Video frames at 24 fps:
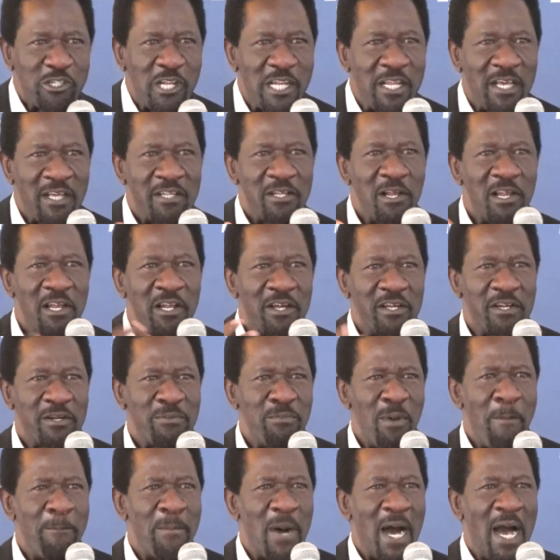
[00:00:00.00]

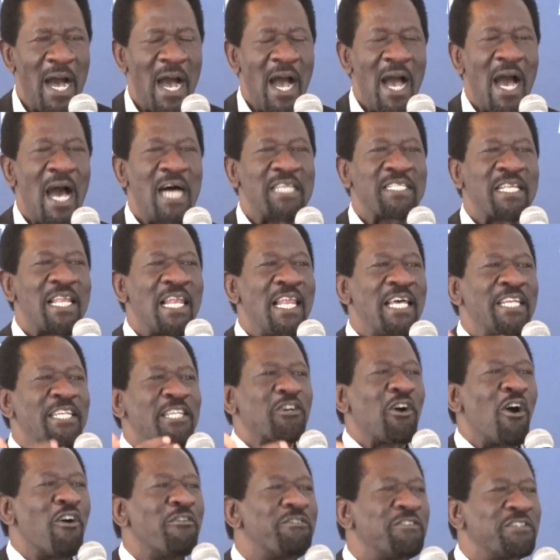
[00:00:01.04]
remember, as a
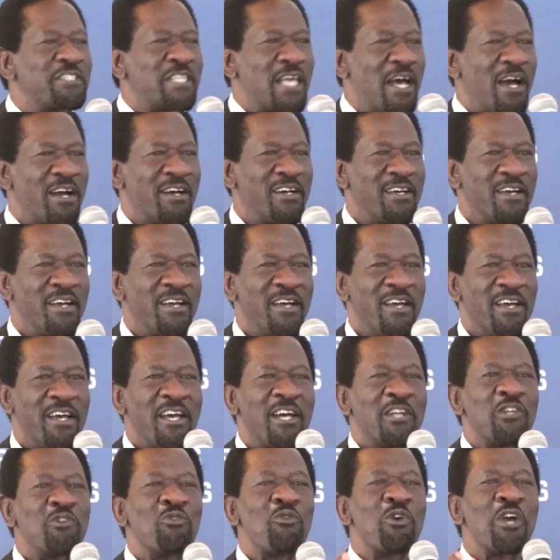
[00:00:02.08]
lending officer,
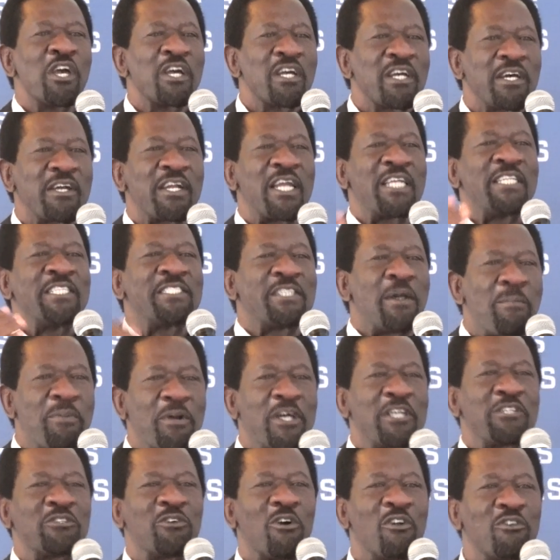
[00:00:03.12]
doing credit
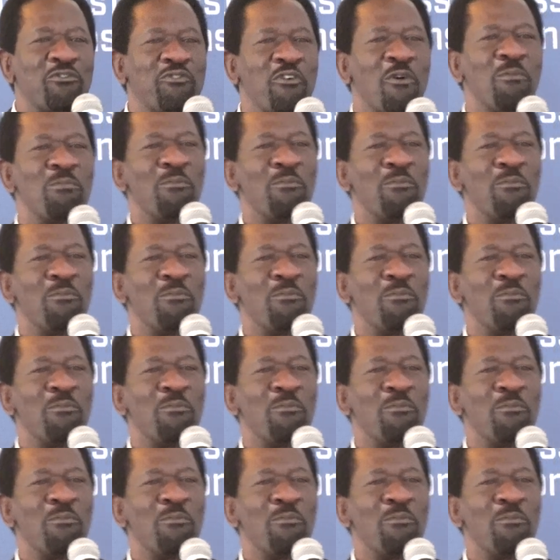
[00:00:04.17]
appraisal from